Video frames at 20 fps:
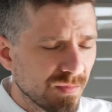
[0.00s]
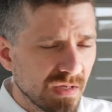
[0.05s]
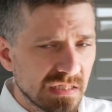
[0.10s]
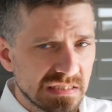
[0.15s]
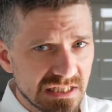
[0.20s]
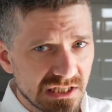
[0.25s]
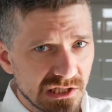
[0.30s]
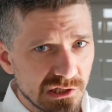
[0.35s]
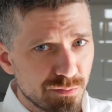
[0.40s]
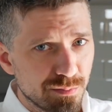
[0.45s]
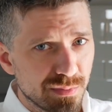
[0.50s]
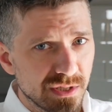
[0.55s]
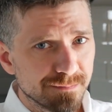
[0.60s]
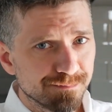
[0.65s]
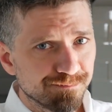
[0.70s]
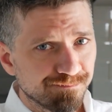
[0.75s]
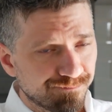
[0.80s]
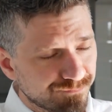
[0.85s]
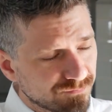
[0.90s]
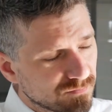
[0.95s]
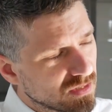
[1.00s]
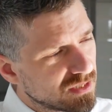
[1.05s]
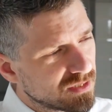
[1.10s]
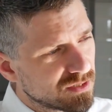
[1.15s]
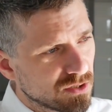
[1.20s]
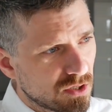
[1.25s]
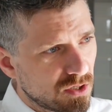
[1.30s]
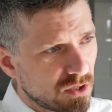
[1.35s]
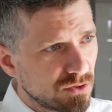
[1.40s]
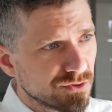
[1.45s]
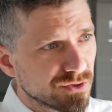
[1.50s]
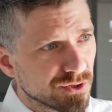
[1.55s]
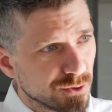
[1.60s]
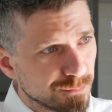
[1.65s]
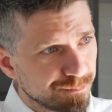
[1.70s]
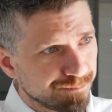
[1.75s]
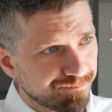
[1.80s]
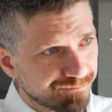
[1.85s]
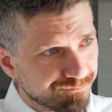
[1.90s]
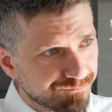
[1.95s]
Slurping is
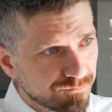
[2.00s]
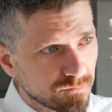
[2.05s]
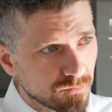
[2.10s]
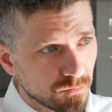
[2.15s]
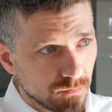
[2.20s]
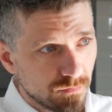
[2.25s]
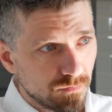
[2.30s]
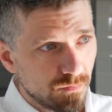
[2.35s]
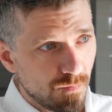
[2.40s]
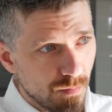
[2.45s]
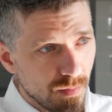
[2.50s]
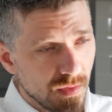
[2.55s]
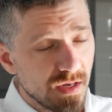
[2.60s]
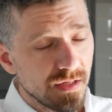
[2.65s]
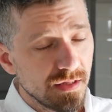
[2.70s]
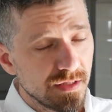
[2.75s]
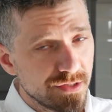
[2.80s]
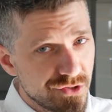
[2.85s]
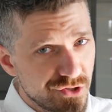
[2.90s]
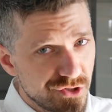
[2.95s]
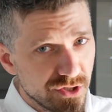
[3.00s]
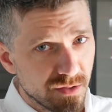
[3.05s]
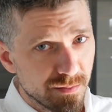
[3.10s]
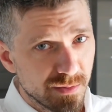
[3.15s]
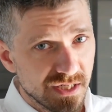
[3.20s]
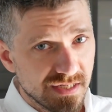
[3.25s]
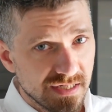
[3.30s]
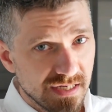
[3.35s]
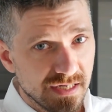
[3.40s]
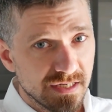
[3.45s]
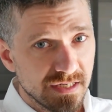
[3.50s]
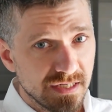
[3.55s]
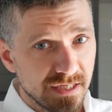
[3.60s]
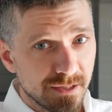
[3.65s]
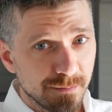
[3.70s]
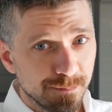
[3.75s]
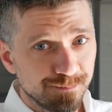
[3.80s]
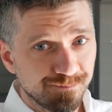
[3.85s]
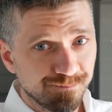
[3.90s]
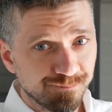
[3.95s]
also a legitimate technique
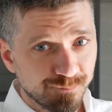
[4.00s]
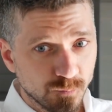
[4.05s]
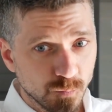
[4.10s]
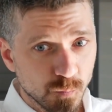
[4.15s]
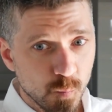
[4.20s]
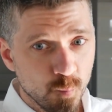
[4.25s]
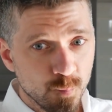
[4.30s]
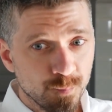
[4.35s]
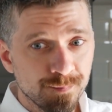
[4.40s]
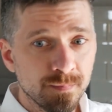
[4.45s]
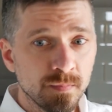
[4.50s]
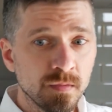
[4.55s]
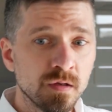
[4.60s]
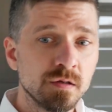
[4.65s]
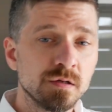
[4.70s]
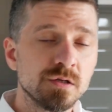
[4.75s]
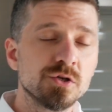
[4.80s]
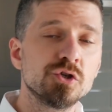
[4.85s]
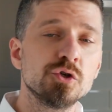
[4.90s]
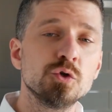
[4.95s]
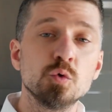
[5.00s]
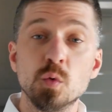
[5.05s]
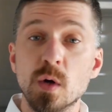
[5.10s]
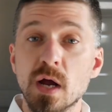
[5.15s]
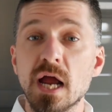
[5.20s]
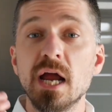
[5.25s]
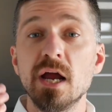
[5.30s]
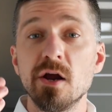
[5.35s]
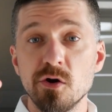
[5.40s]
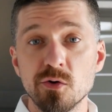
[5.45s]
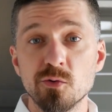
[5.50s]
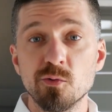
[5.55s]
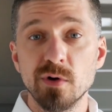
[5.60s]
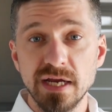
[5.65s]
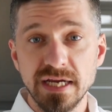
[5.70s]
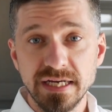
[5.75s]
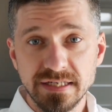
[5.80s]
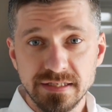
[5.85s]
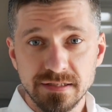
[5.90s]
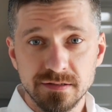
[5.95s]
to
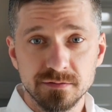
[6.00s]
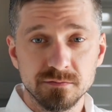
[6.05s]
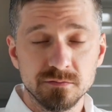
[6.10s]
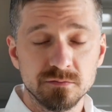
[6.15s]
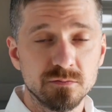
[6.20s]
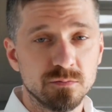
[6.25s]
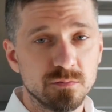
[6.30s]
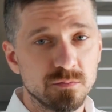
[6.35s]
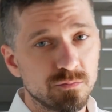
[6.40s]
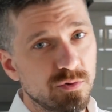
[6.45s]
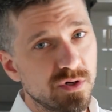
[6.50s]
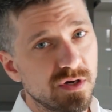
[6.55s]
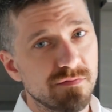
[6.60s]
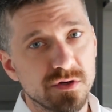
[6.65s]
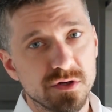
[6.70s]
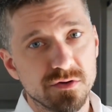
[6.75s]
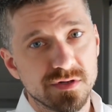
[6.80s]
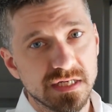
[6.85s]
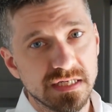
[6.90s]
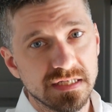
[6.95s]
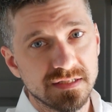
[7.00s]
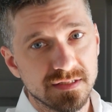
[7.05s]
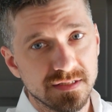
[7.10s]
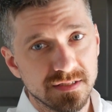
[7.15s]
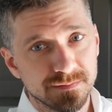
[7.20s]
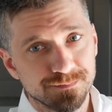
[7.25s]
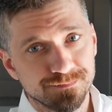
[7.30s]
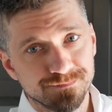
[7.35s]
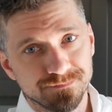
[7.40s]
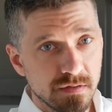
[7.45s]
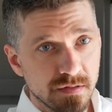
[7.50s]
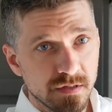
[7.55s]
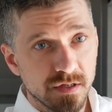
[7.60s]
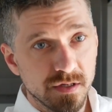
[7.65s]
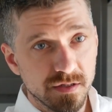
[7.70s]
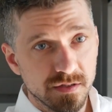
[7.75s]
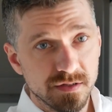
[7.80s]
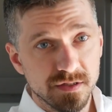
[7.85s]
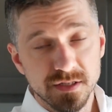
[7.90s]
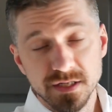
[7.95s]
aerate whatever you're tasting.
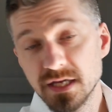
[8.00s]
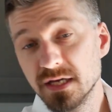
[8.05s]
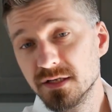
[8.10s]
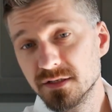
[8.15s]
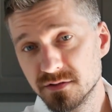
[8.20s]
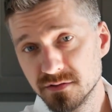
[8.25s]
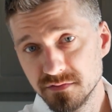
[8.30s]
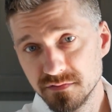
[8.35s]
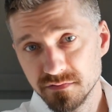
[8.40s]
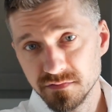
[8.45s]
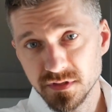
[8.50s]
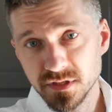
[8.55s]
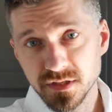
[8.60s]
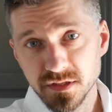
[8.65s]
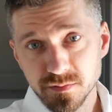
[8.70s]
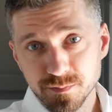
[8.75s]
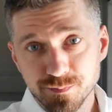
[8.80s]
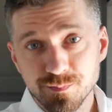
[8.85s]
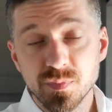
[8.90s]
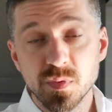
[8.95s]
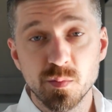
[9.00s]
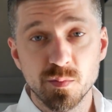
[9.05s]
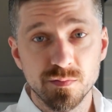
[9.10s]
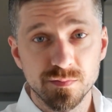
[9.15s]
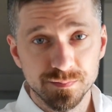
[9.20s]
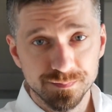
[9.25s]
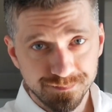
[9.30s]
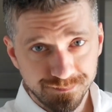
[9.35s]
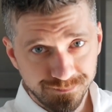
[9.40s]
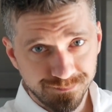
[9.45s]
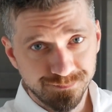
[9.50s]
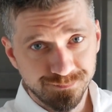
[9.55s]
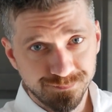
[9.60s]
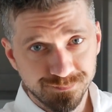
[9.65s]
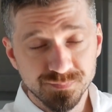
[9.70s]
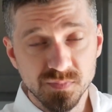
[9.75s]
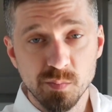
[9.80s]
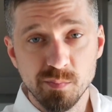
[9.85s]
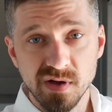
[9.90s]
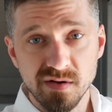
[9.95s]
In the case of
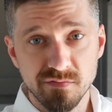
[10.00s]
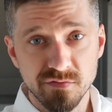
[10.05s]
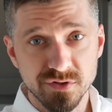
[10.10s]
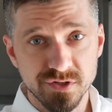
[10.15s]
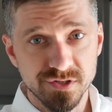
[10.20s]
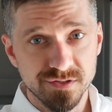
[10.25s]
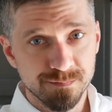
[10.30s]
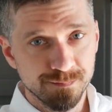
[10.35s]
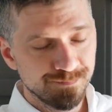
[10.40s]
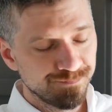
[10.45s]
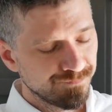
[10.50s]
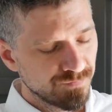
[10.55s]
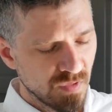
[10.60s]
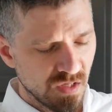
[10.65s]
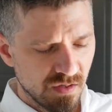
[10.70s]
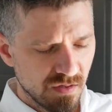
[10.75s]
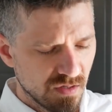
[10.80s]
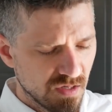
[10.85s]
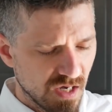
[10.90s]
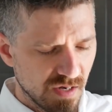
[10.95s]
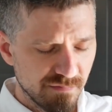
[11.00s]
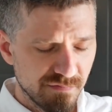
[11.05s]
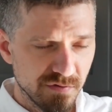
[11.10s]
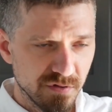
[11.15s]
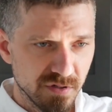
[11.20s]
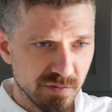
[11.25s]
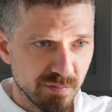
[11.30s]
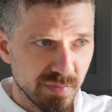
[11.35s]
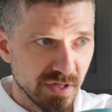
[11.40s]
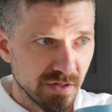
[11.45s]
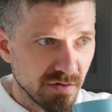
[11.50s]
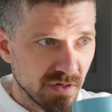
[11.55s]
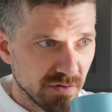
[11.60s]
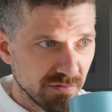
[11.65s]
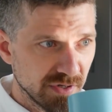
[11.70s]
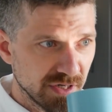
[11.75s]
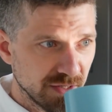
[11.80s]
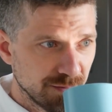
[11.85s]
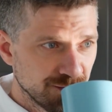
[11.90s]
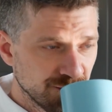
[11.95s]
beverages, I'm feeling better
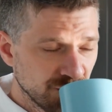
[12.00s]
already.